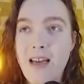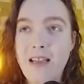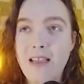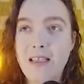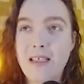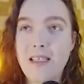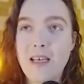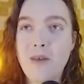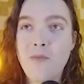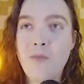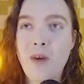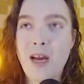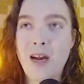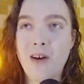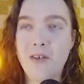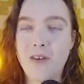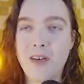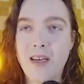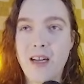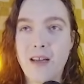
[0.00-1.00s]
some way
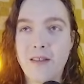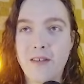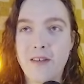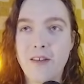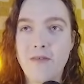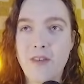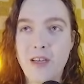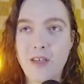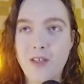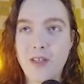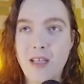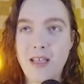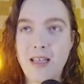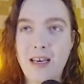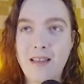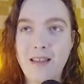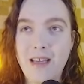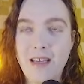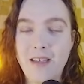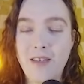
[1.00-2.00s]
or another, eventually
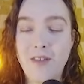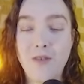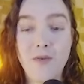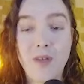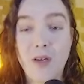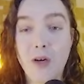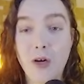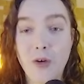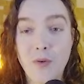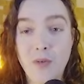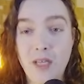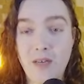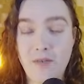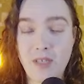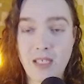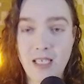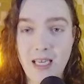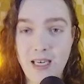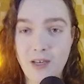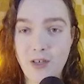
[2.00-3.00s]
that led to their own
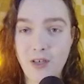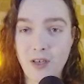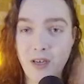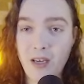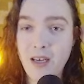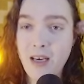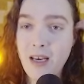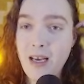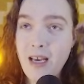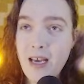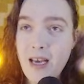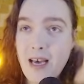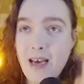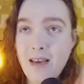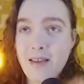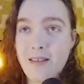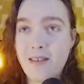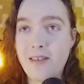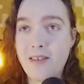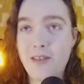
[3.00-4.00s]
devastation
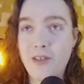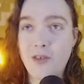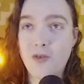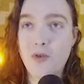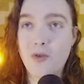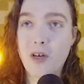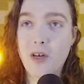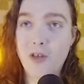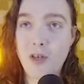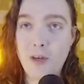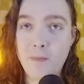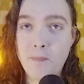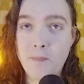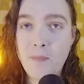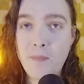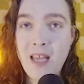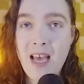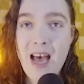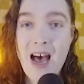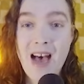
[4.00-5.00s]
and destruction
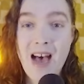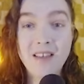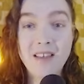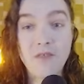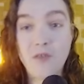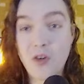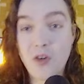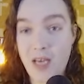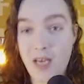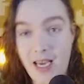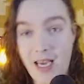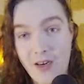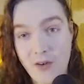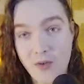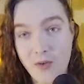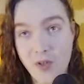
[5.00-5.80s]
as the volcanoes